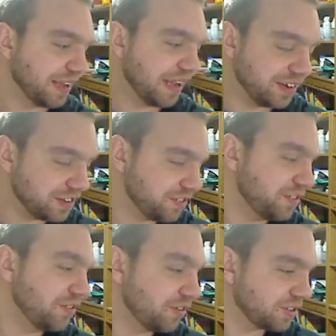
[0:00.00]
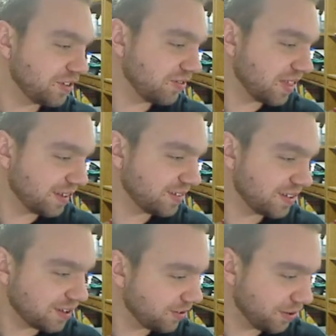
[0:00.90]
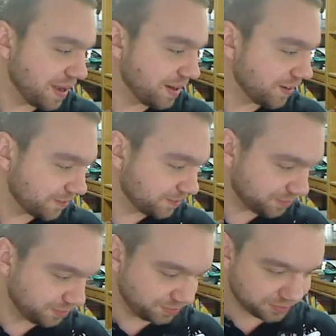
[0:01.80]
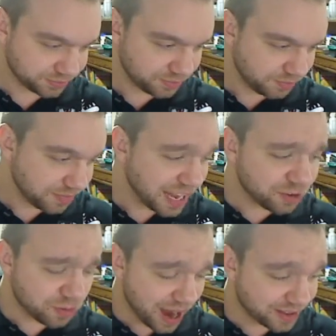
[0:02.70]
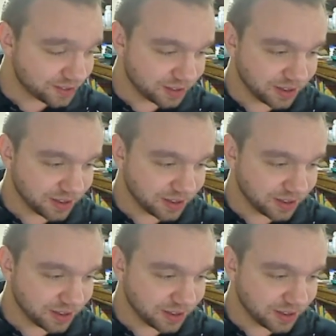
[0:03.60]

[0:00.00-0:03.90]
And you just do those two things until you're better. and rest,